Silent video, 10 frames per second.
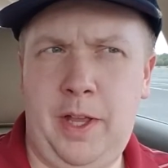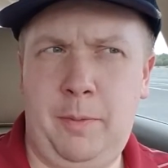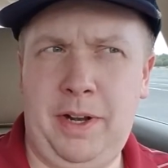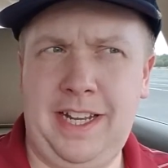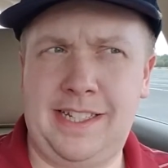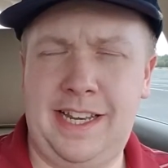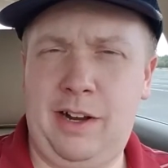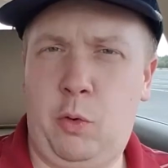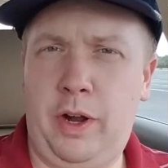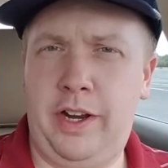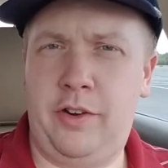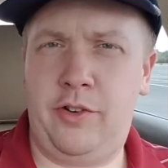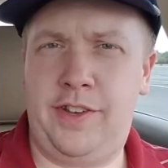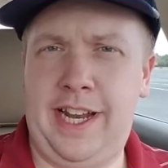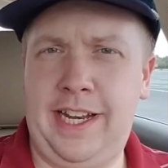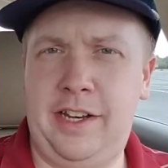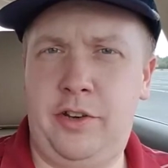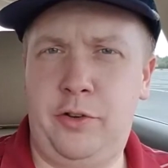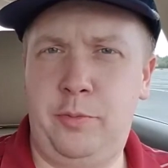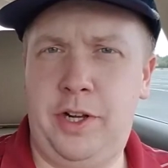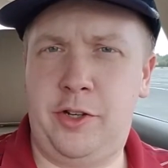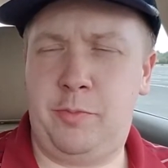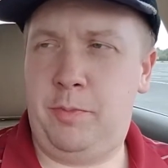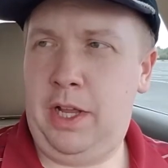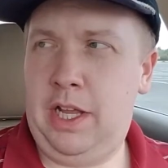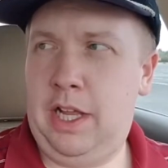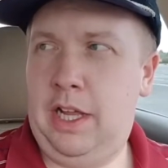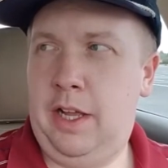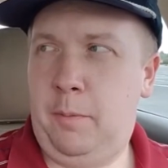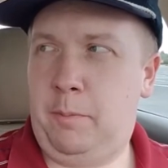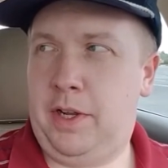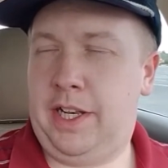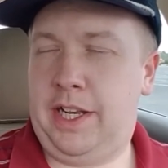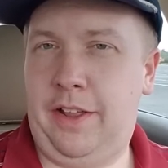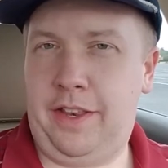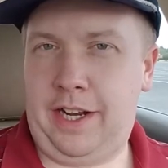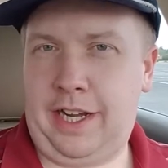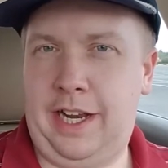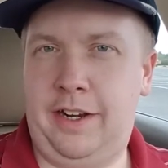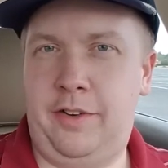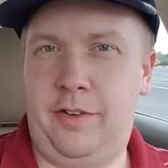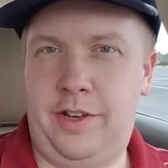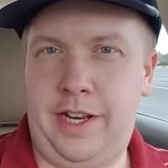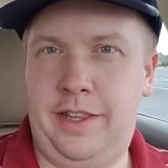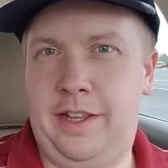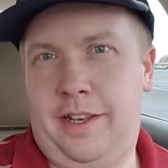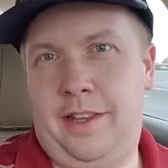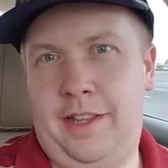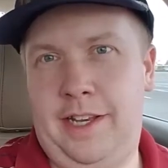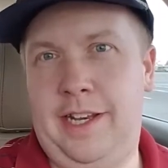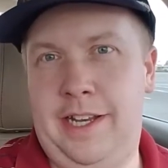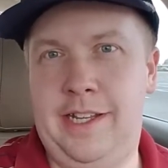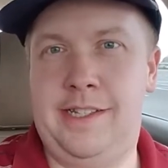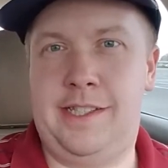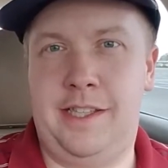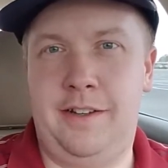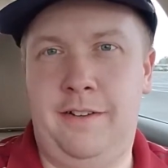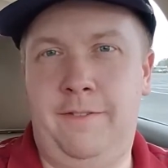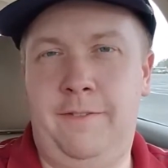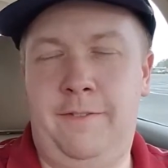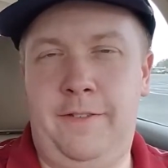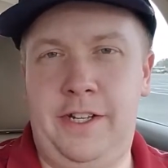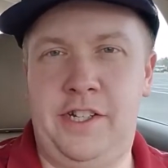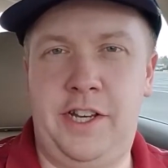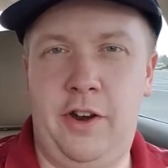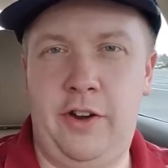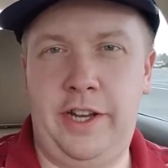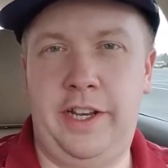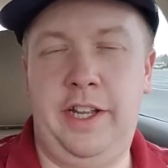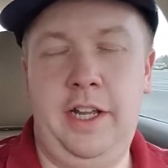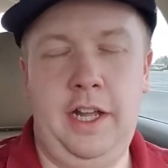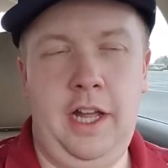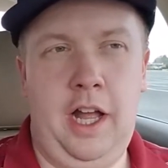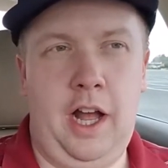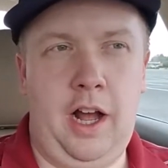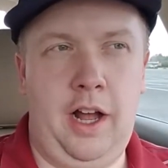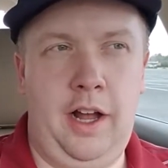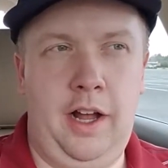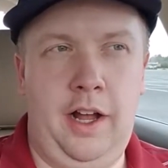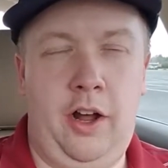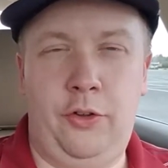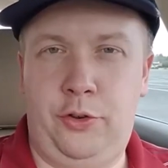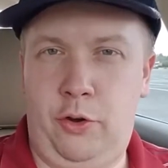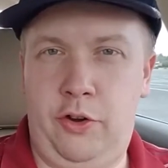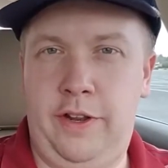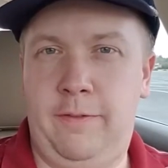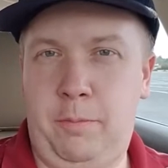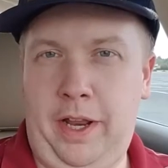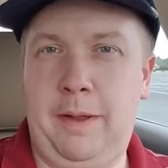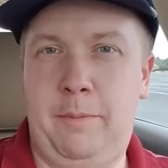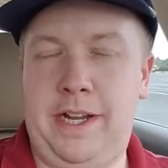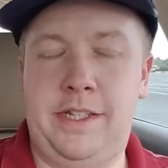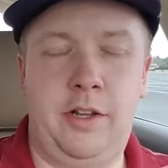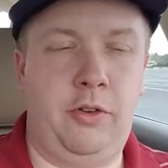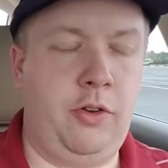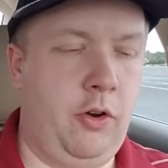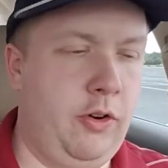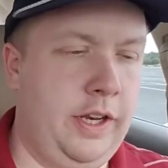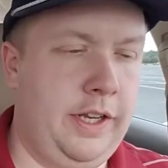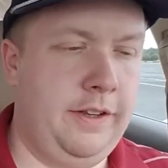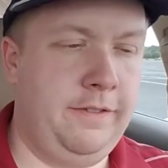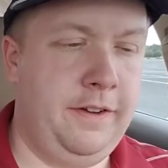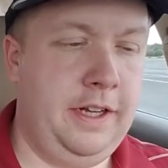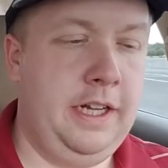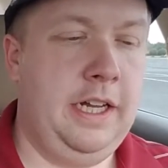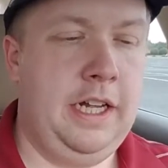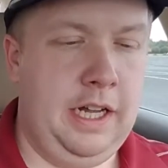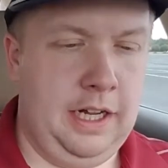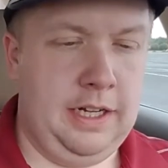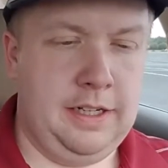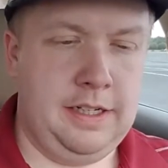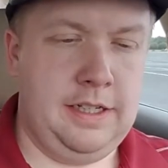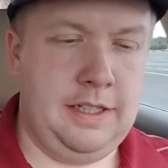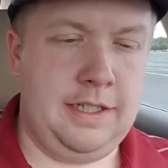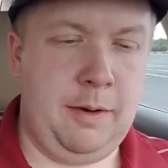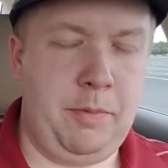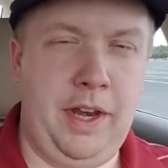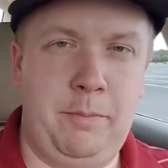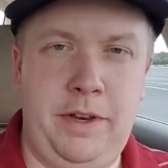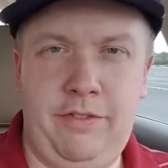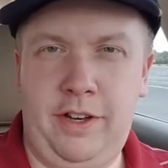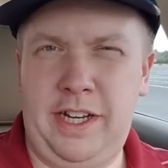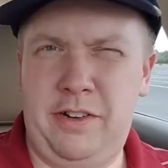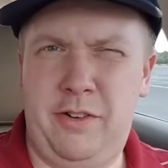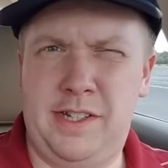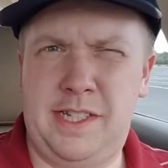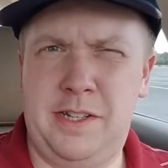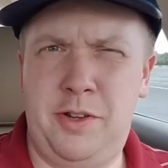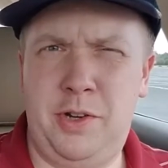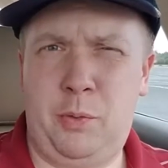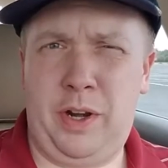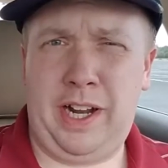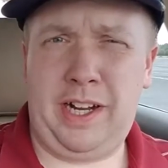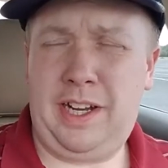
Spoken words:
because I didn't quite understand it too much. But that I kind of understand that it is the vegetarian alternative, plant-based alternative, is something I'm definitely interested in doing when I